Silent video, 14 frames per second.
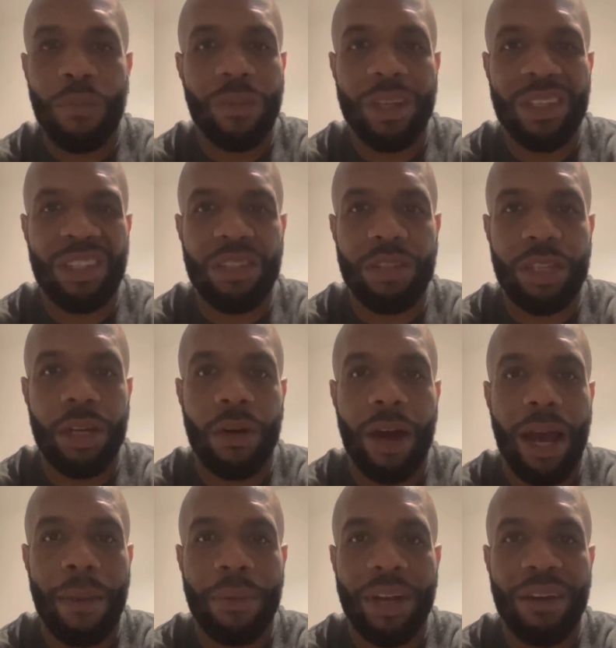This can still
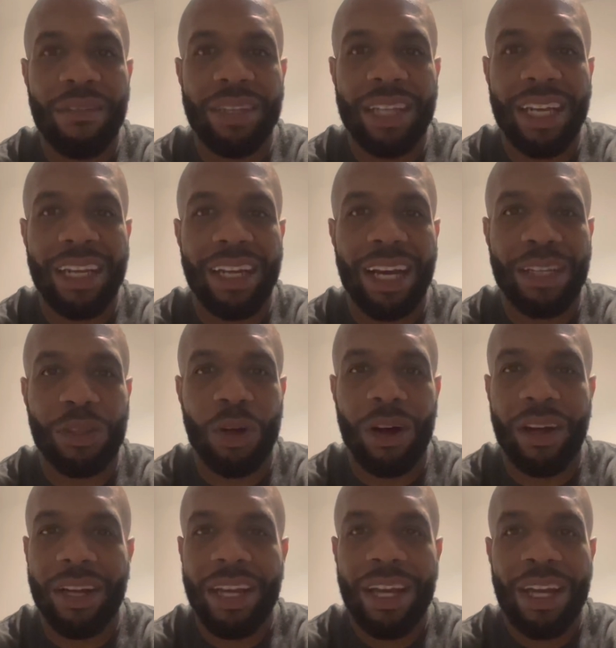happen. Everything that I thought,